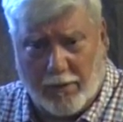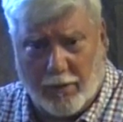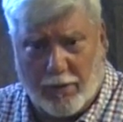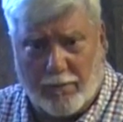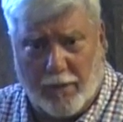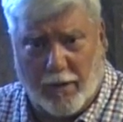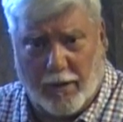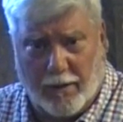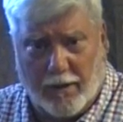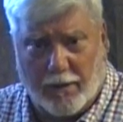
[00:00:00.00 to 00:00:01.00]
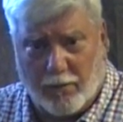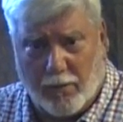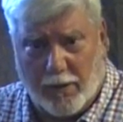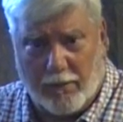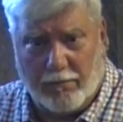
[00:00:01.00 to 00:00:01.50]
to your spirit as
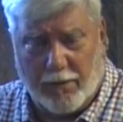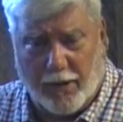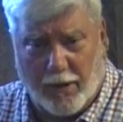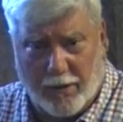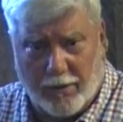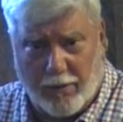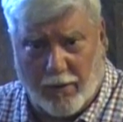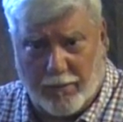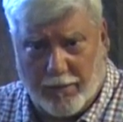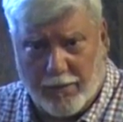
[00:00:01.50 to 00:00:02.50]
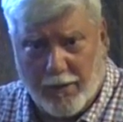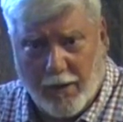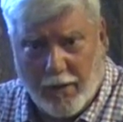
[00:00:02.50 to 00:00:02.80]
we study the Scriptures.